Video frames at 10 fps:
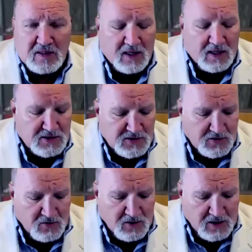And
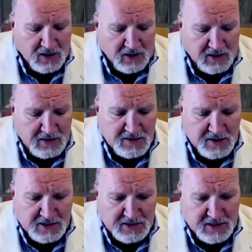so in
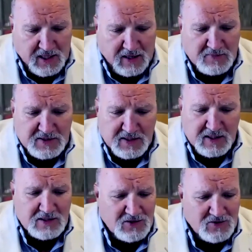this, I'm
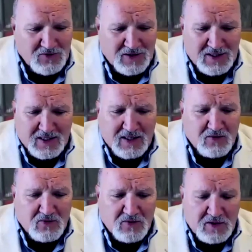saying to you, it
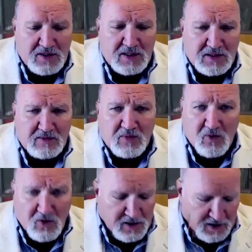really is
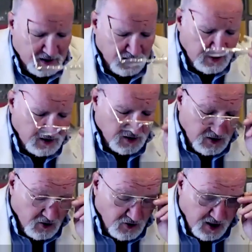important to
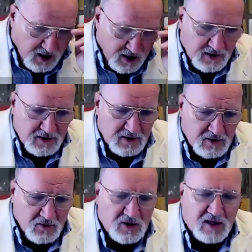know that.
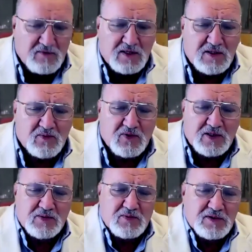We have another
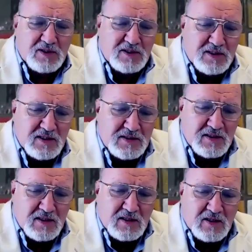principle that says
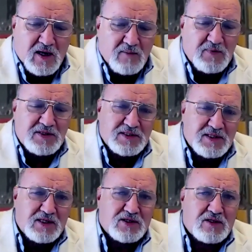
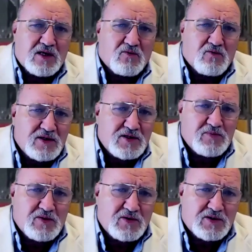compensation and
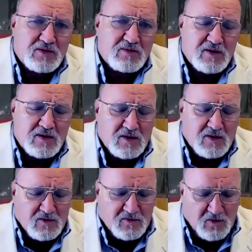retribution
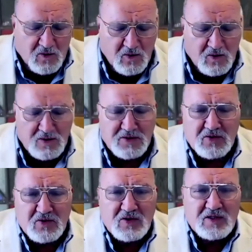for all the
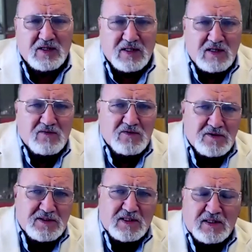good and evil
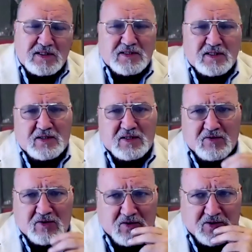deeds done here
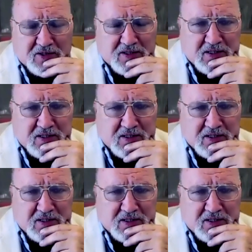on earth.